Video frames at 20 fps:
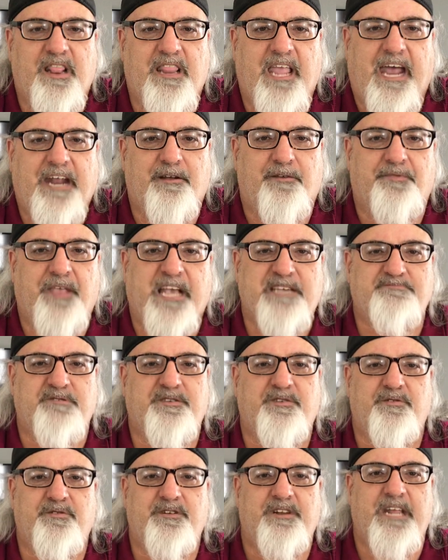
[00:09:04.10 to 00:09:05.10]
later. Thanks for
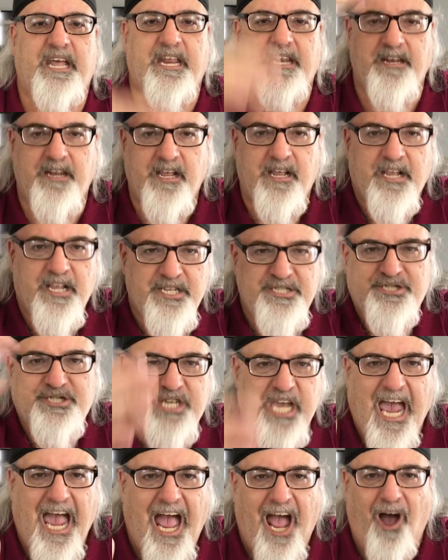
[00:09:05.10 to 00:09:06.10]
tuning in.
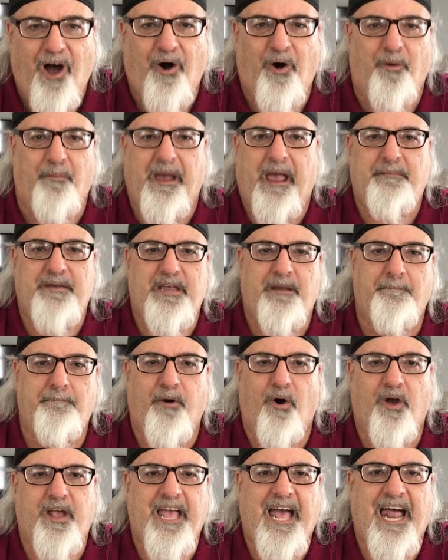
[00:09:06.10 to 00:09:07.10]
Ciao, baby, in
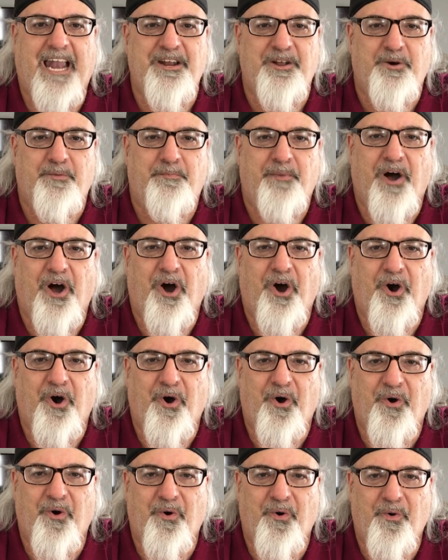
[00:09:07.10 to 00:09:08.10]
Boca
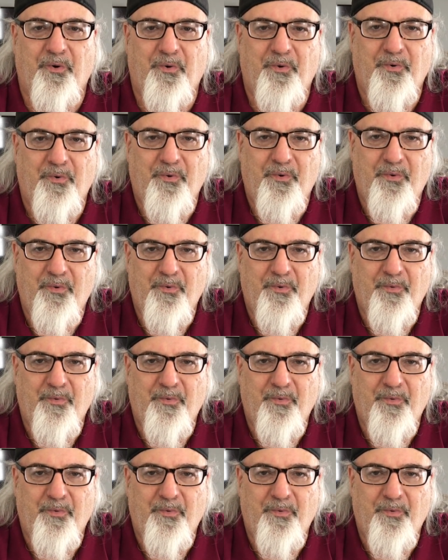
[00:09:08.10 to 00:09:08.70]
Lupo.